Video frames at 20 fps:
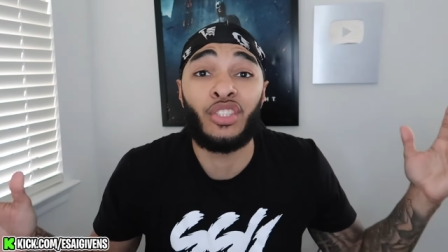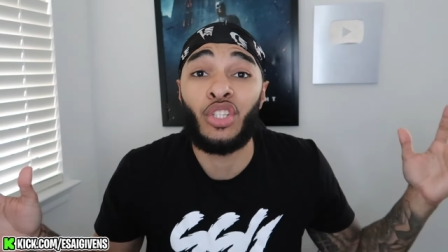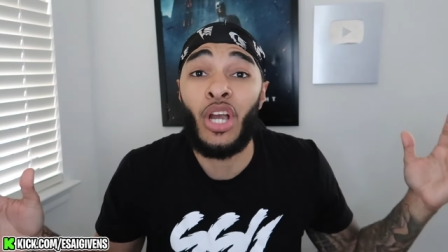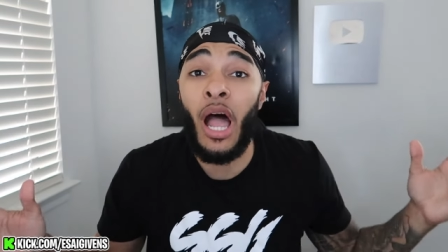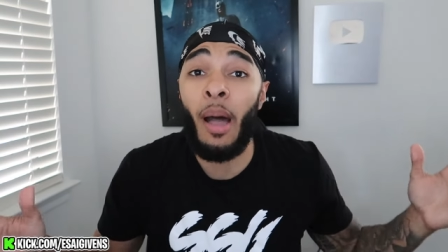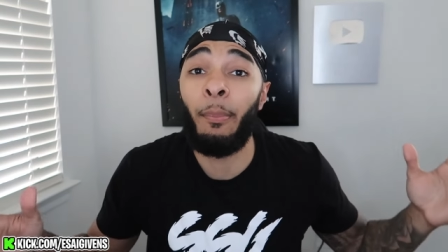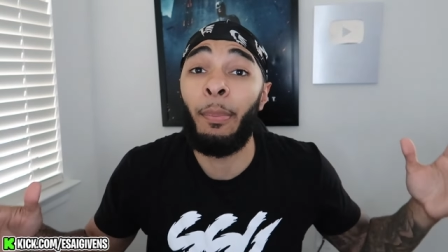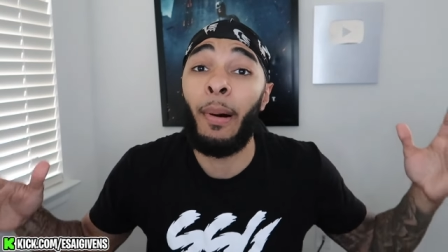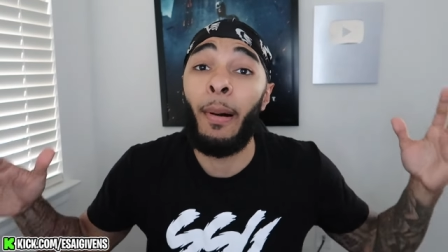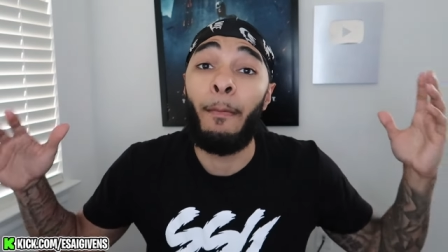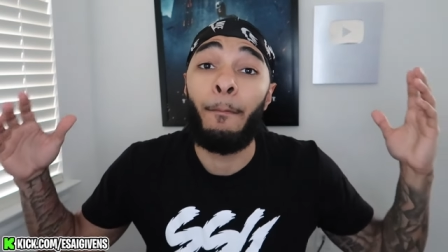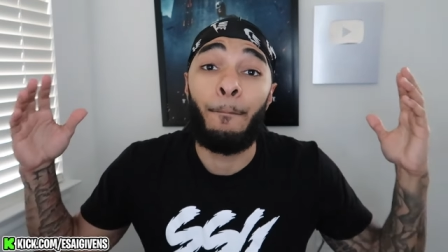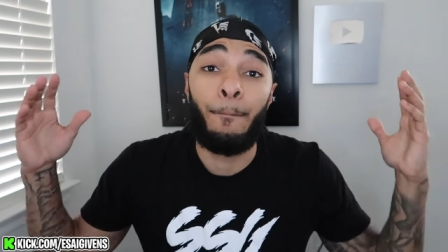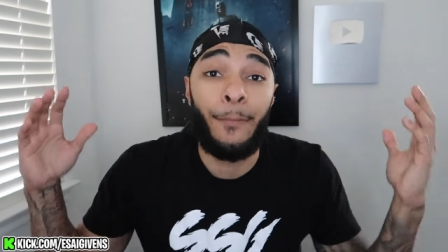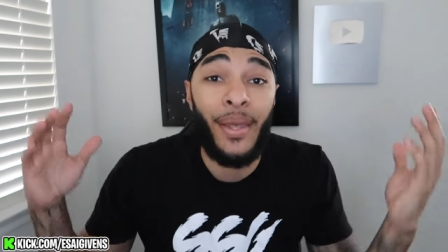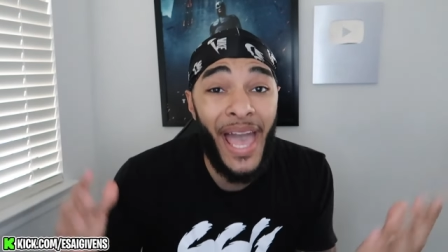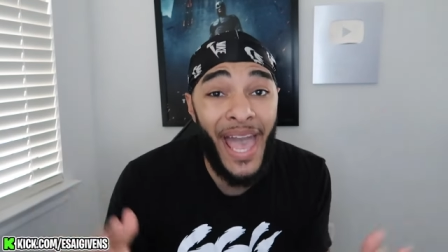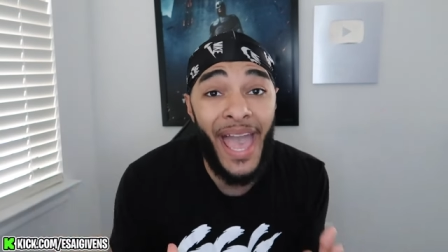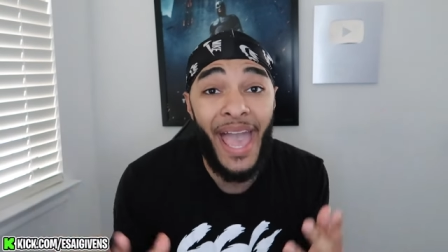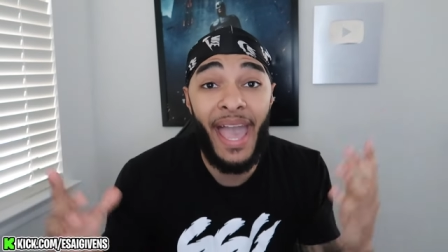drop a
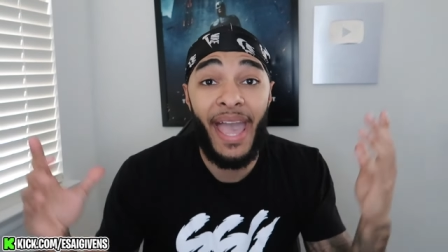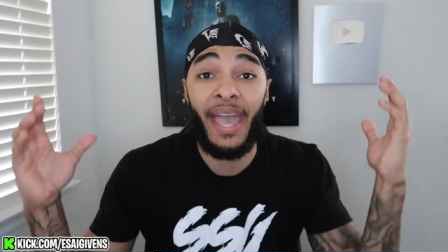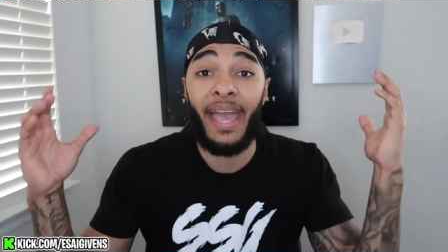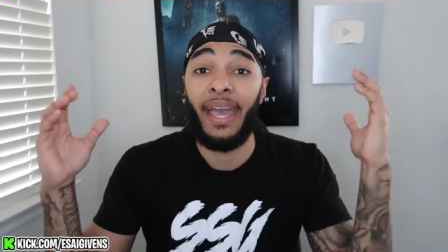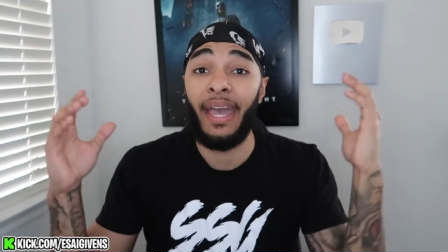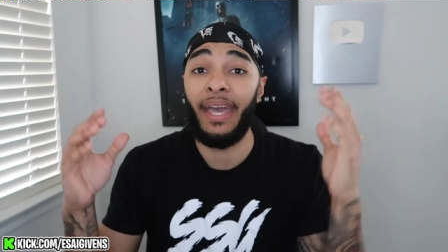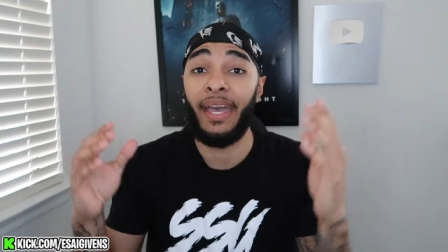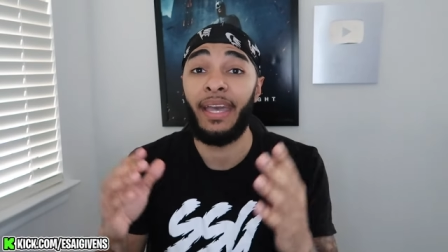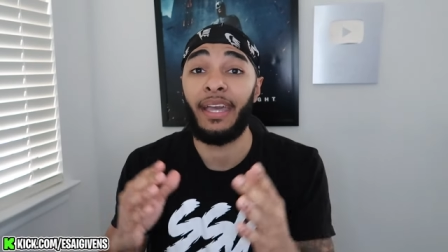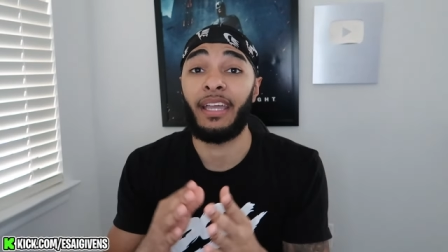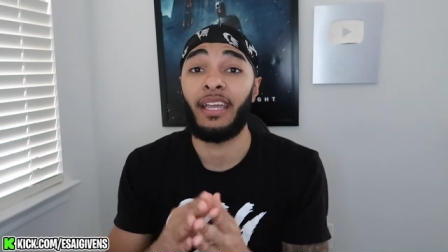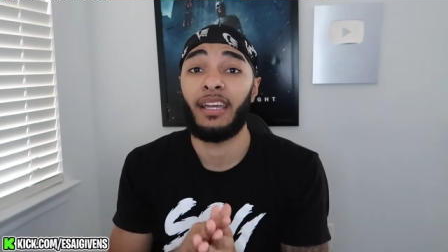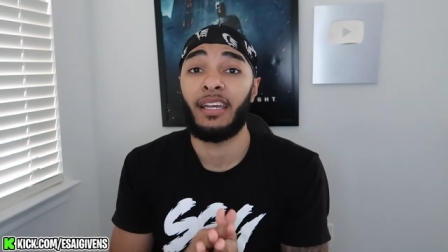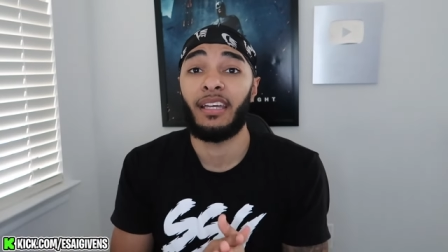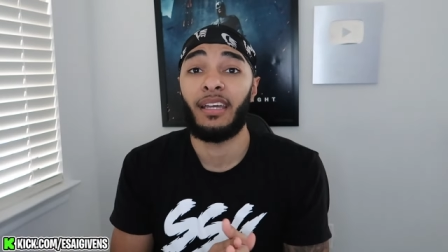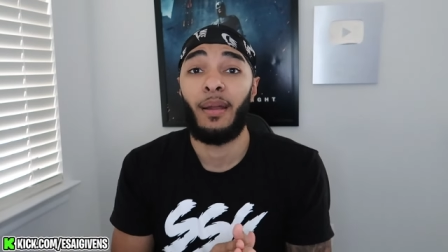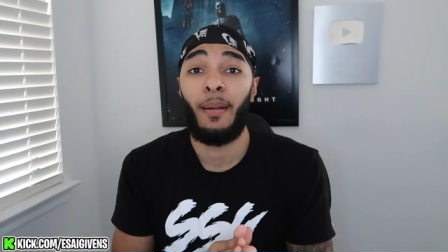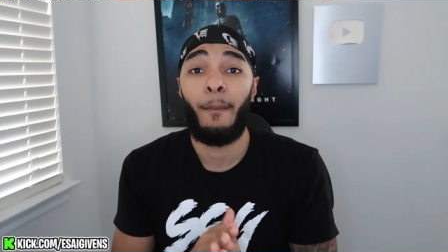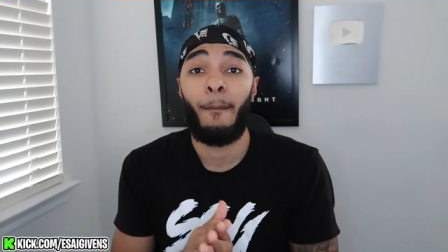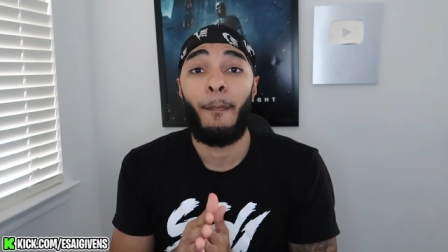
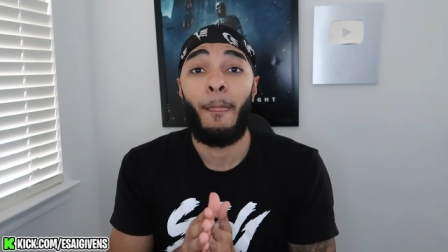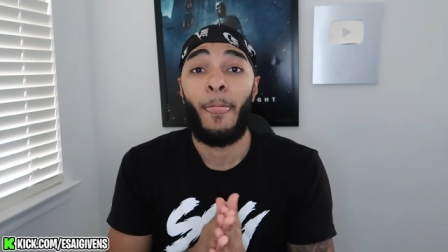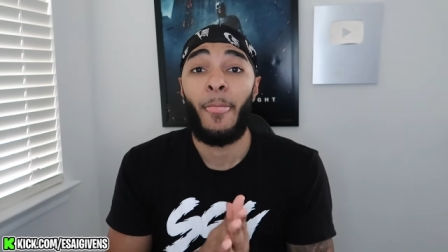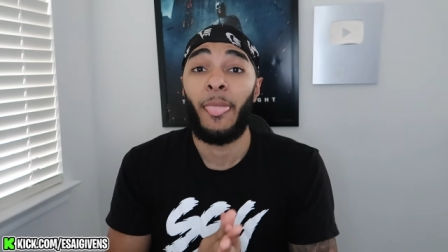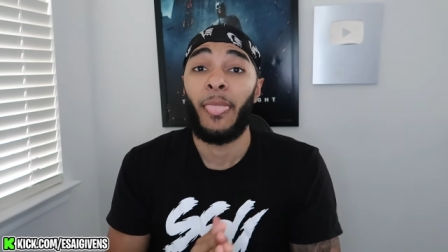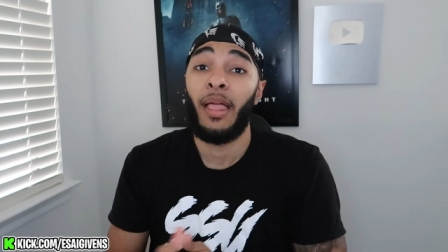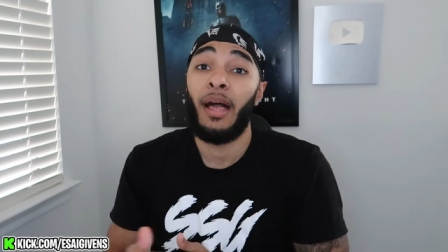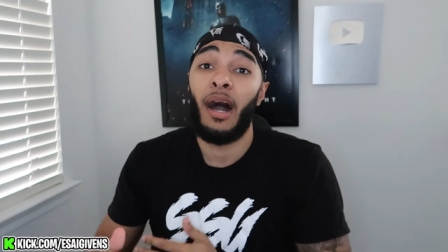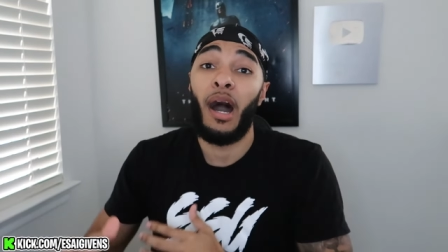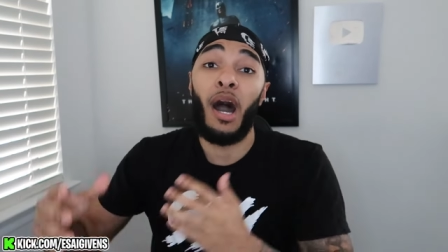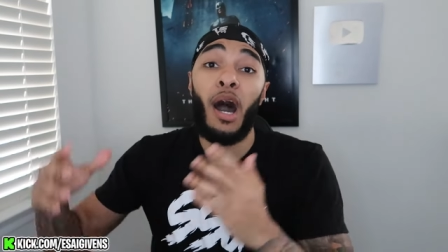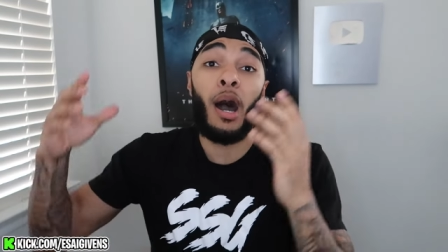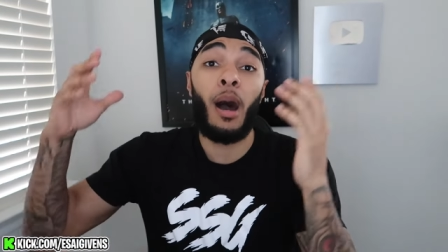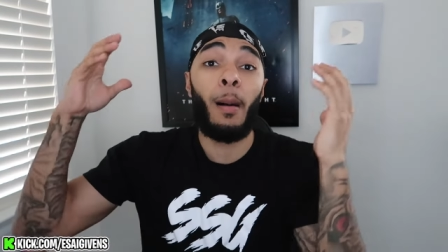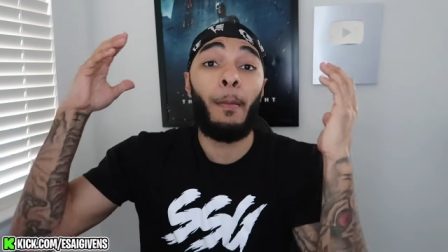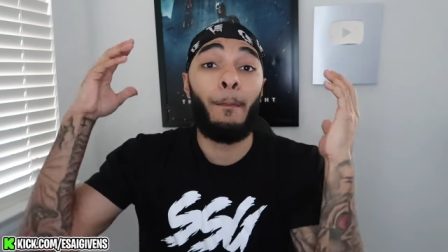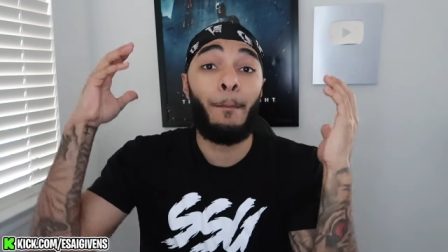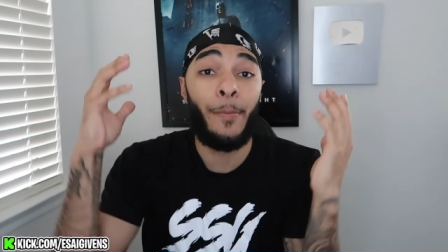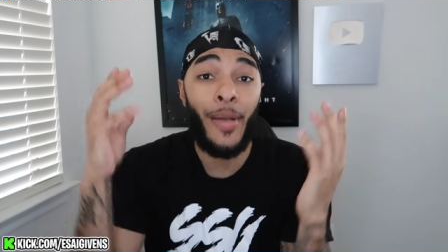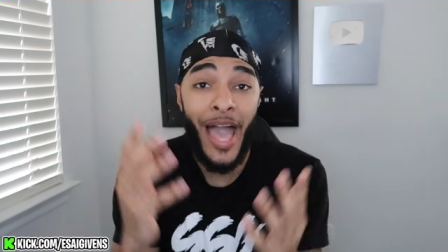bag.
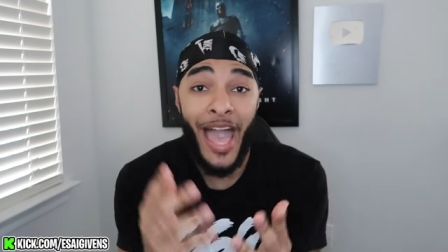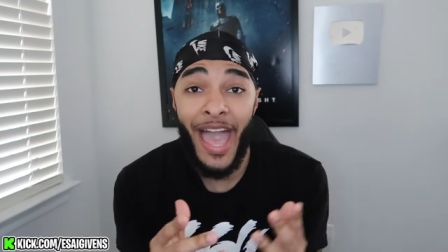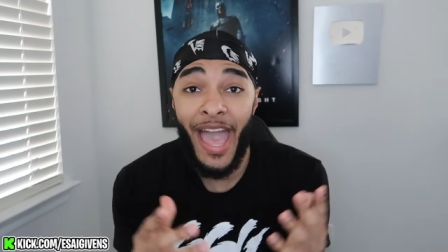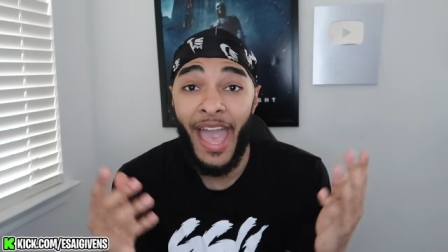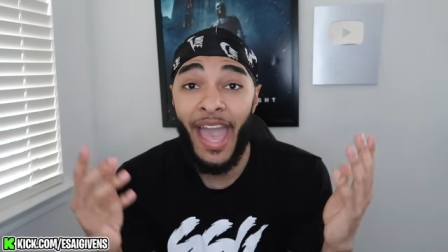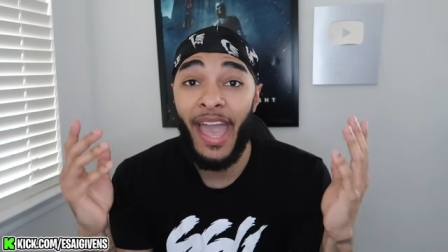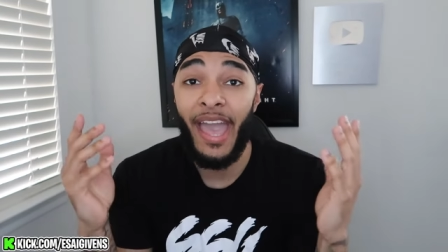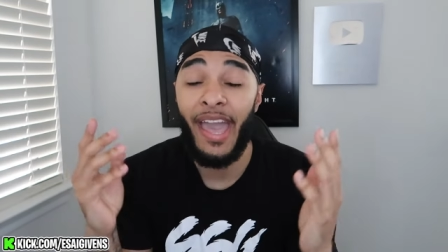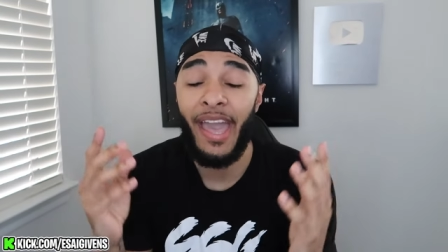A bag.